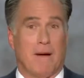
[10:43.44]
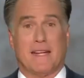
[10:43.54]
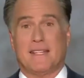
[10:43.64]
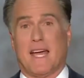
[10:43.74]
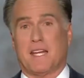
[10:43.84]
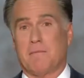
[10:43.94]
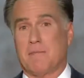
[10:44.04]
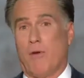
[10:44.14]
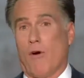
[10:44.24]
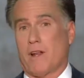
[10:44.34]
My dad had
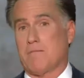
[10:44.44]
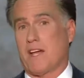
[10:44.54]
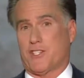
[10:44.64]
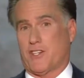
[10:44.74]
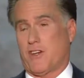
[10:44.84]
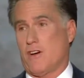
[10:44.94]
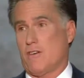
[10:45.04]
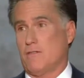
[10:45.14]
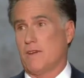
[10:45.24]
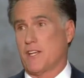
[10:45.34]
been born in
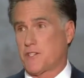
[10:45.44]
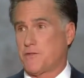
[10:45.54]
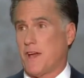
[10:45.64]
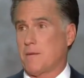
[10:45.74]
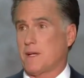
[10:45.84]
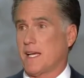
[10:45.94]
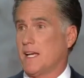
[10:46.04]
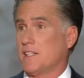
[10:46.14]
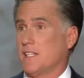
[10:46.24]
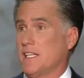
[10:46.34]
Mexico, and his family
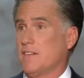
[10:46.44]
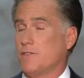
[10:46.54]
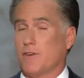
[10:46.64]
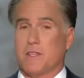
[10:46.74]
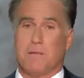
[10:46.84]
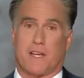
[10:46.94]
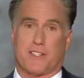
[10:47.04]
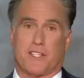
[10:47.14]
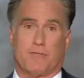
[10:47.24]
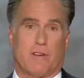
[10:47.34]
had to leave during the
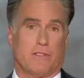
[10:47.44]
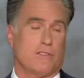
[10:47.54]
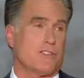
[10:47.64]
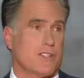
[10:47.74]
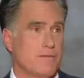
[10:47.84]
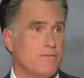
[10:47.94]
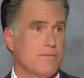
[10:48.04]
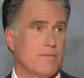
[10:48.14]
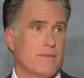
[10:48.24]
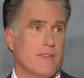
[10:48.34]
Mexican Revolution.
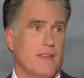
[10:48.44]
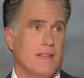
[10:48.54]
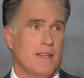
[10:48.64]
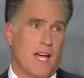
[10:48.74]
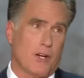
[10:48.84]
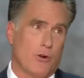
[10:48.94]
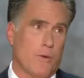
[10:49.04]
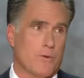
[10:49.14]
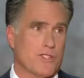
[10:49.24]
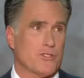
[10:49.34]
I grew
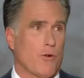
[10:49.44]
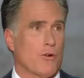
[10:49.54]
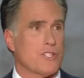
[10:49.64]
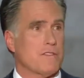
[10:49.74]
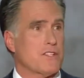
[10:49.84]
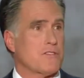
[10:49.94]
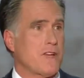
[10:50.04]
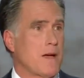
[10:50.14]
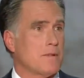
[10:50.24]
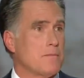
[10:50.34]
up with stories of his
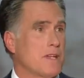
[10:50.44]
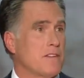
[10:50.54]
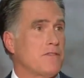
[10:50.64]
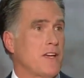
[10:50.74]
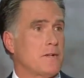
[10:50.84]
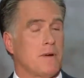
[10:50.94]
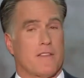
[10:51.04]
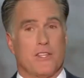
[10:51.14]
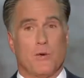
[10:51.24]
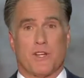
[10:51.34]
family being fed
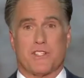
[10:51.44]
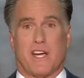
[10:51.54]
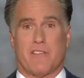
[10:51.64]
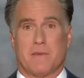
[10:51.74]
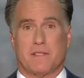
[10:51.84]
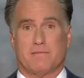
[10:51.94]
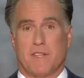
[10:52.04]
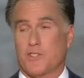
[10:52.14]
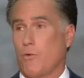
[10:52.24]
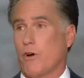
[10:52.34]
by the U.S. government
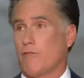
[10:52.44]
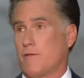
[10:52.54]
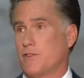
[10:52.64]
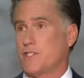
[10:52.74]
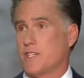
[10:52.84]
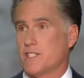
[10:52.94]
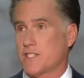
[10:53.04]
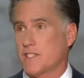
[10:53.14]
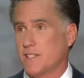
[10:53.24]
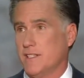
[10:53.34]
as war
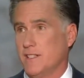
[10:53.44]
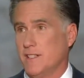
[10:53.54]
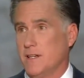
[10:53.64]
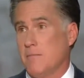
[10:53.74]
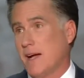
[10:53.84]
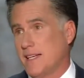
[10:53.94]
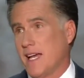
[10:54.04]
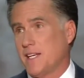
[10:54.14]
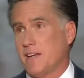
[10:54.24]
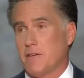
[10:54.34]
refugees. My
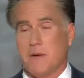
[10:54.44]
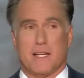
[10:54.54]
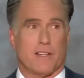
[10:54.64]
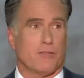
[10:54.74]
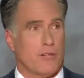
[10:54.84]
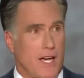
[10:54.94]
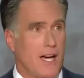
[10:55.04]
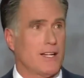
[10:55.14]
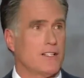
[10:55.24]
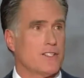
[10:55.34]
dad never made it through
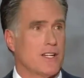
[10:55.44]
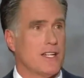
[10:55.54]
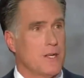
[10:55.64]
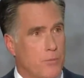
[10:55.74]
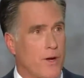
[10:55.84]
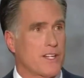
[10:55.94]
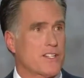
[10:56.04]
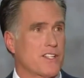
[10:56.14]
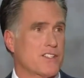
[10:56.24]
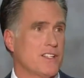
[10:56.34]
college, and he
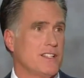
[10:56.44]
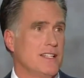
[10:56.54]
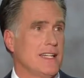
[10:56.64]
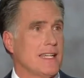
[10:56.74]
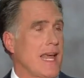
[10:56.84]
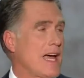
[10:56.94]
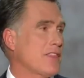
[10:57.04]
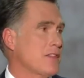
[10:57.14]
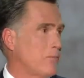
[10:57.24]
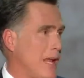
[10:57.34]
apprenticed as a
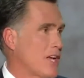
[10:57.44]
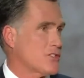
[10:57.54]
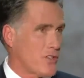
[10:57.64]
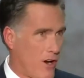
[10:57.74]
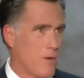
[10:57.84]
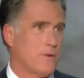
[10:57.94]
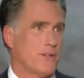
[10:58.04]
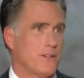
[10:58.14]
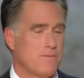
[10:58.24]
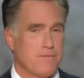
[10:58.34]
lath and plaster
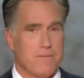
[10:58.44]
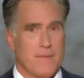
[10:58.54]
carpenter.